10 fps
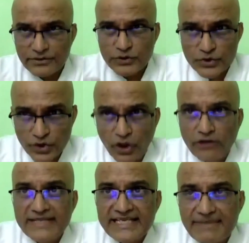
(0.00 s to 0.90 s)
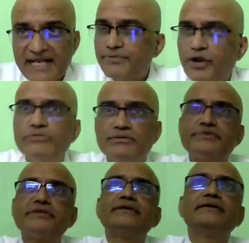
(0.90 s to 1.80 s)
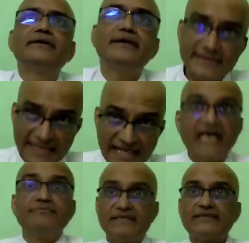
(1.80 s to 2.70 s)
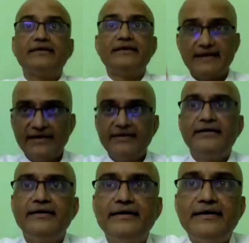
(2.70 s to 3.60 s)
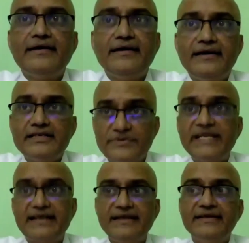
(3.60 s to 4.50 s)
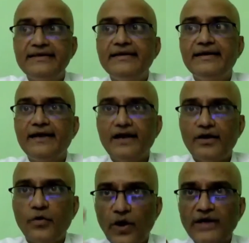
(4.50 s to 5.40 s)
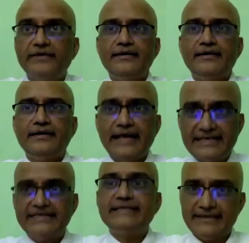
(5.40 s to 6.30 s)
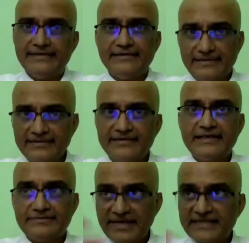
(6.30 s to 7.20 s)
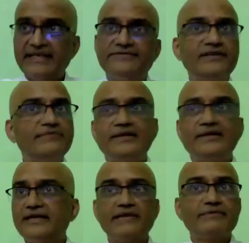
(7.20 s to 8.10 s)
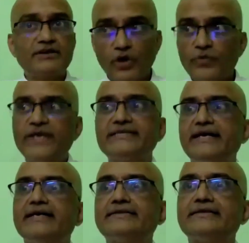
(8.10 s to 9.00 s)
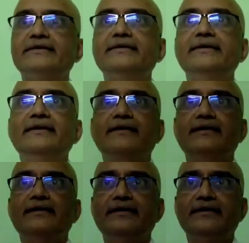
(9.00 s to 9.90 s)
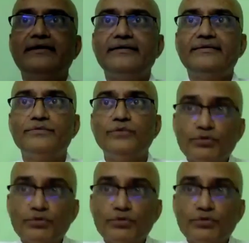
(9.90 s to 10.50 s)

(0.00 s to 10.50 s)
To solve these mega problems, the government is very clearly one entity that makes an effort, but the government always has more